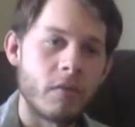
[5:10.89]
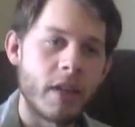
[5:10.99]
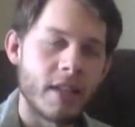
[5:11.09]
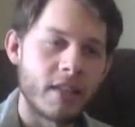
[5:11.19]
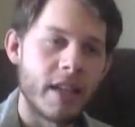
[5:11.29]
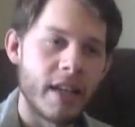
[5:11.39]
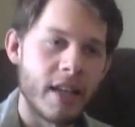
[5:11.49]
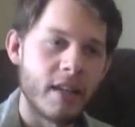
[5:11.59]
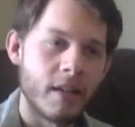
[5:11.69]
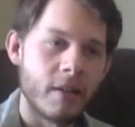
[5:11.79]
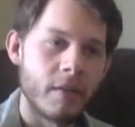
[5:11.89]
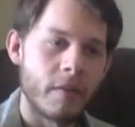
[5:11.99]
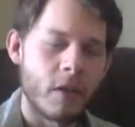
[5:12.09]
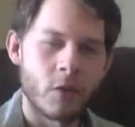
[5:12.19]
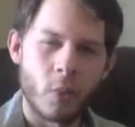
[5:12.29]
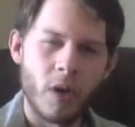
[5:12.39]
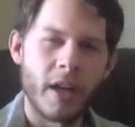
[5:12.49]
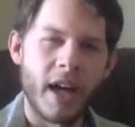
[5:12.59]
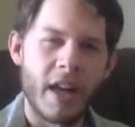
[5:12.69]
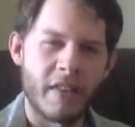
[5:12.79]
they said there's
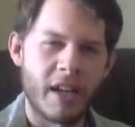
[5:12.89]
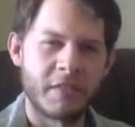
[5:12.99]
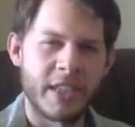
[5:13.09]
one guy that I've